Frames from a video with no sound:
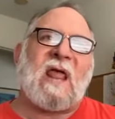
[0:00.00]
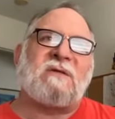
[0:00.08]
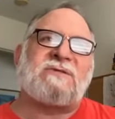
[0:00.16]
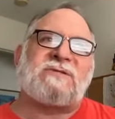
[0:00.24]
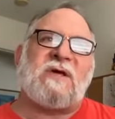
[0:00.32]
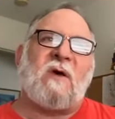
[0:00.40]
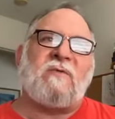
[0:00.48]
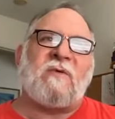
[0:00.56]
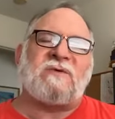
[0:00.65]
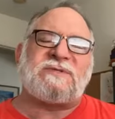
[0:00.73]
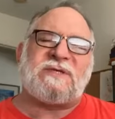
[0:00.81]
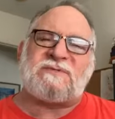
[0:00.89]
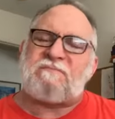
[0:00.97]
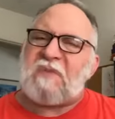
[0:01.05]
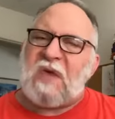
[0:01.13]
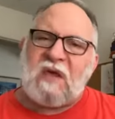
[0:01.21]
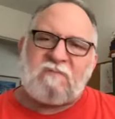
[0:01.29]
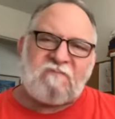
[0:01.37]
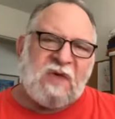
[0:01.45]
so there's this
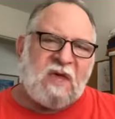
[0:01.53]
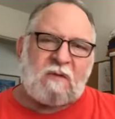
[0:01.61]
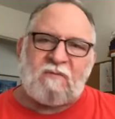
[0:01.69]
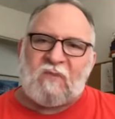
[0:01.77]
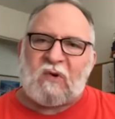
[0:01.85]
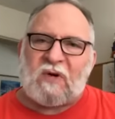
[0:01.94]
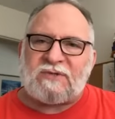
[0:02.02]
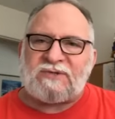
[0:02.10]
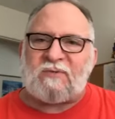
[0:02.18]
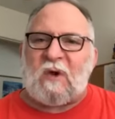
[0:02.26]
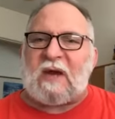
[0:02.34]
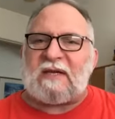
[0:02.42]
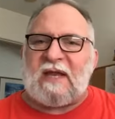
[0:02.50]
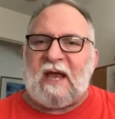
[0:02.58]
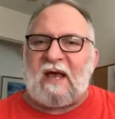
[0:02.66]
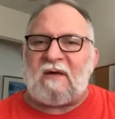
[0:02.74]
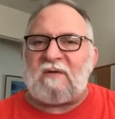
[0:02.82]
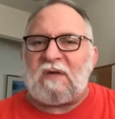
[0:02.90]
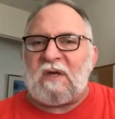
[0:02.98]
big push right
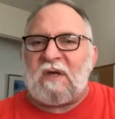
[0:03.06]
now